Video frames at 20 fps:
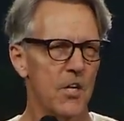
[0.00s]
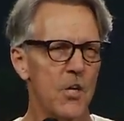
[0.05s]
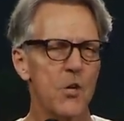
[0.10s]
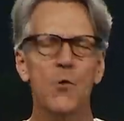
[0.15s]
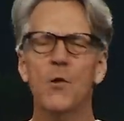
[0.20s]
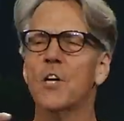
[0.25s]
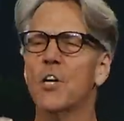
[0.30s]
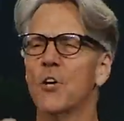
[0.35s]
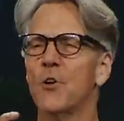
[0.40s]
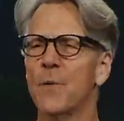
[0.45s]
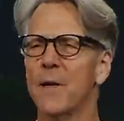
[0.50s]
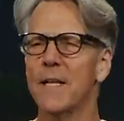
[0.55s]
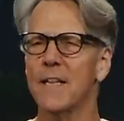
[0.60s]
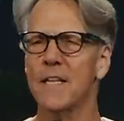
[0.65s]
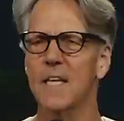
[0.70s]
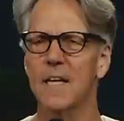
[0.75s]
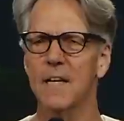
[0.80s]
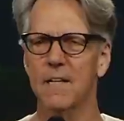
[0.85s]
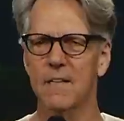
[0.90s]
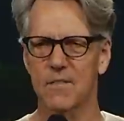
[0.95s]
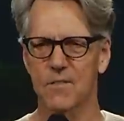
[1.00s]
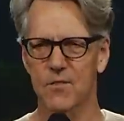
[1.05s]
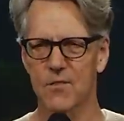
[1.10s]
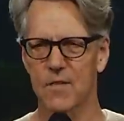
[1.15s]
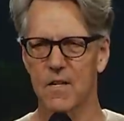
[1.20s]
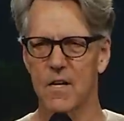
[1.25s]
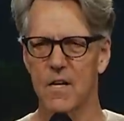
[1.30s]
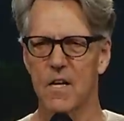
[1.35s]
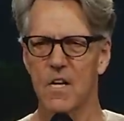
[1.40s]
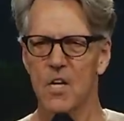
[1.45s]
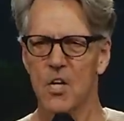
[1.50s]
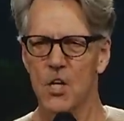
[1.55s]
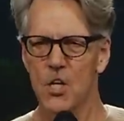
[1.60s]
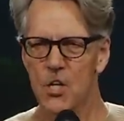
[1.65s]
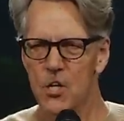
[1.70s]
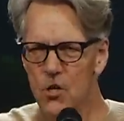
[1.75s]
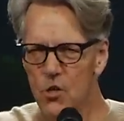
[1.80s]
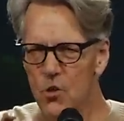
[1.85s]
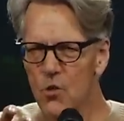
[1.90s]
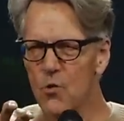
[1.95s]
you Corinthians,
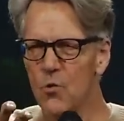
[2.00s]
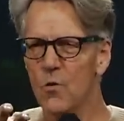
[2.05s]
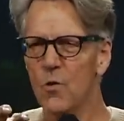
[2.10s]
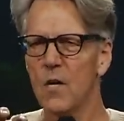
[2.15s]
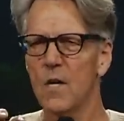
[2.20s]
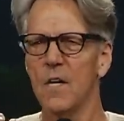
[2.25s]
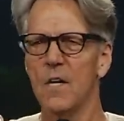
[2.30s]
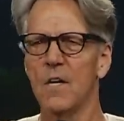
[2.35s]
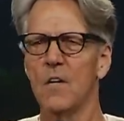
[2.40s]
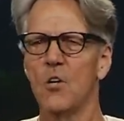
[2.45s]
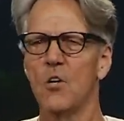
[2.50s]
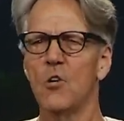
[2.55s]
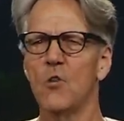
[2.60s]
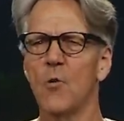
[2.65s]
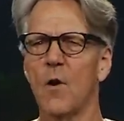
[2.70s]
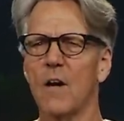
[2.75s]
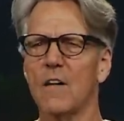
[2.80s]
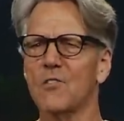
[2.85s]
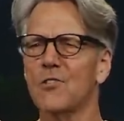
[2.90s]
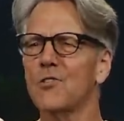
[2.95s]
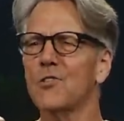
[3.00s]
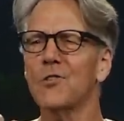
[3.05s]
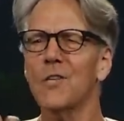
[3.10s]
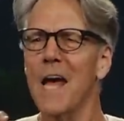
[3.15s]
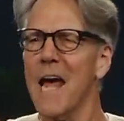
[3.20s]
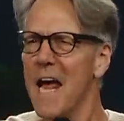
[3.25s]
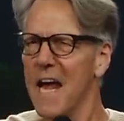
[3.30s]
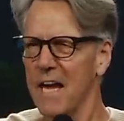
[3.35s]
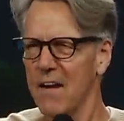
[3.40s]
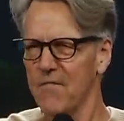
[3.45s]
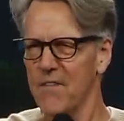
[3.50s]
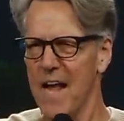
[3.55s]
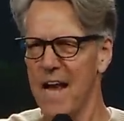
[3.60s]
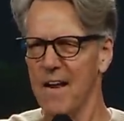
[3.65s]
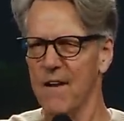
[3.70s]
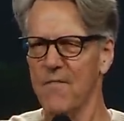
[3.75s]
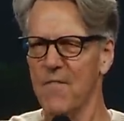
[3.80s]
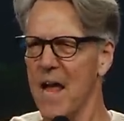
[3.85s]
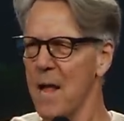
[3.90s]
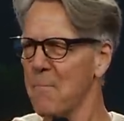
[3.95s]
you who are saved
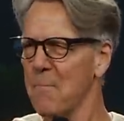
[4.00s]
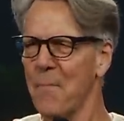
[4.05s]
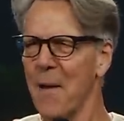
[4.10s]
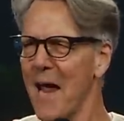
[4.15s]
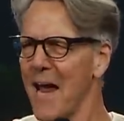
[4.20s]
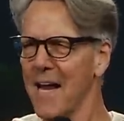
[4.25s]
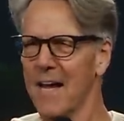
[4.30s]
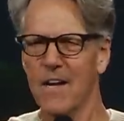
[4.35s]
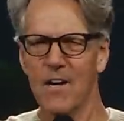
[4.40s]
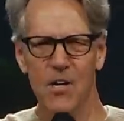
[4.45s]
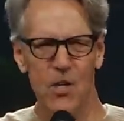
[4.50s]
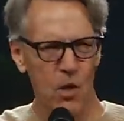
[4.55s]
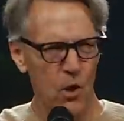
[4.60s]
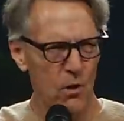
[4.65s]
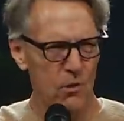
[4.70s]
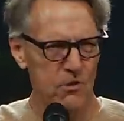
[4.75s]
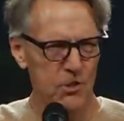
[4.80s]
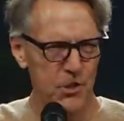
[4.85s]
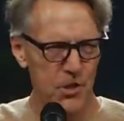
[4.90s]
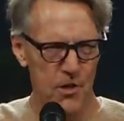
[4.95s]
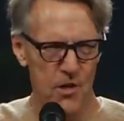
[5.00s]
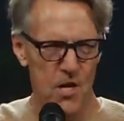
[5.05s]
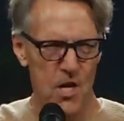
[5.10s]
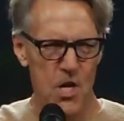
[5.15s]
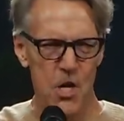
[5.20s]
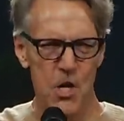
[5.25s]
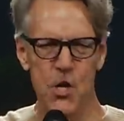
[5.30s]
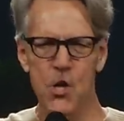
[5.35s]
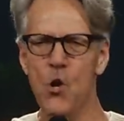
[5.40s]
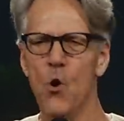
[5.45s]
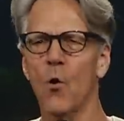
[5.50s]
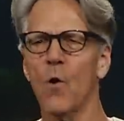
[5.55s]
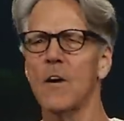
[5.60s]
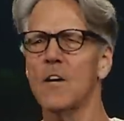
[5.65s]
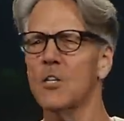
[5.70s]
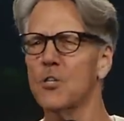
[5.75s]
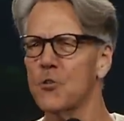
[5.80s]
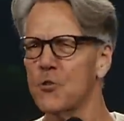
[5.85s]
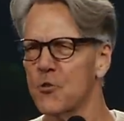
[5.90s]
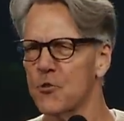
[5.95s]
out of that pagan culture,
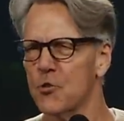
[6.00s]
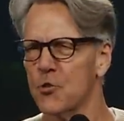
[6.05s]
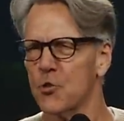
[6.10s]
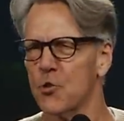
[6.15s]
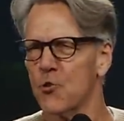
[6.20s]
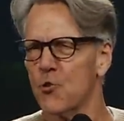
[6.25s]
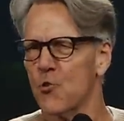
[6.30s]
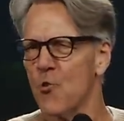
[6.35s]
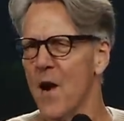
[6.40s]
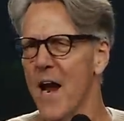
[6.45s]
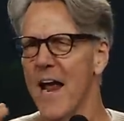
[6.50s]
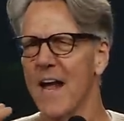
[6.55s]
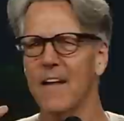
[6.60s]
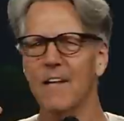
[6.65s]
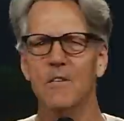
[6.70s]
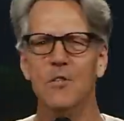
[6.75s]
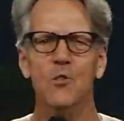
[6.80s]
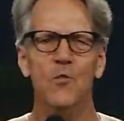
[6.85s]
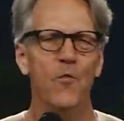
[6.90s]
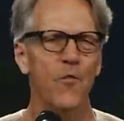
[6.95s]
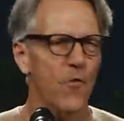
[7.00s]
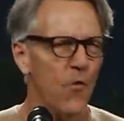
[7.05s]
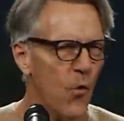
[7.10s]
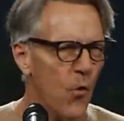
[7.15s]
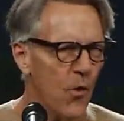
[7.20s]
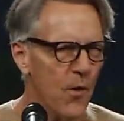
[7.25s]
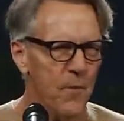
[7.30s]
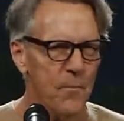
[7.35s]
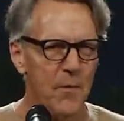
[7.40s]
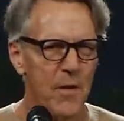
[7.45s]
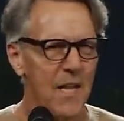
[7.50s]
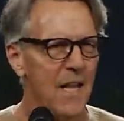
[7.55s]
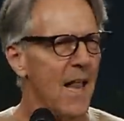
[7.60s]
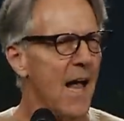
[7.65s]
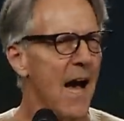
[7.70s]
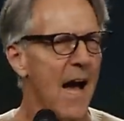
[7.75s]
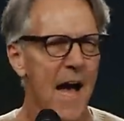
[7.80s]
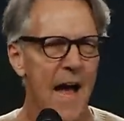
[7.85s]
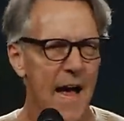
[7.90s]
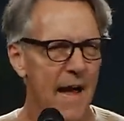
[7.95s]
your transformed
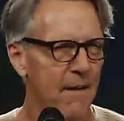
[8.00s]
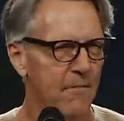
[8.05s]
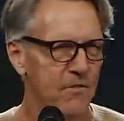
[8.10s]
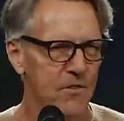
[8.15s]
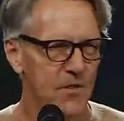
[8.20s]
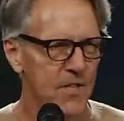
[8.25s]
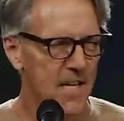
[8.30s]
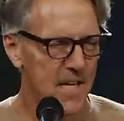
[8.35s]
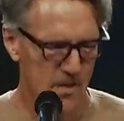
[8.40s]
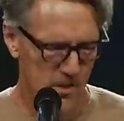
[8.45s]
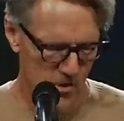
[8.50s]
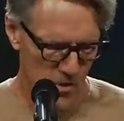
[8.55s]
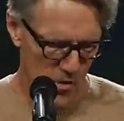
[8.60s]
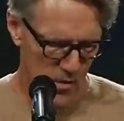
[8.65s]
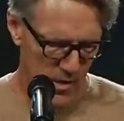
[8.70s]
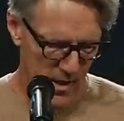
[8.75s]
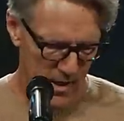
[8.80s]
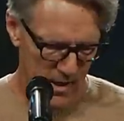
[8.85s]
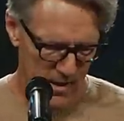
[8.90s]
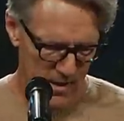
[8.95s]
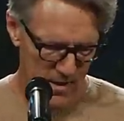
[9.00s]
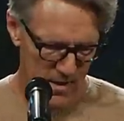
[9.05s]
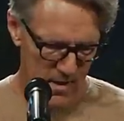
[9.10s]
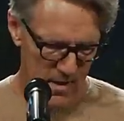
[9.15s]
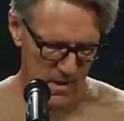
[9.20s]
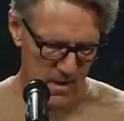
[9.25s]
lives in Corinth,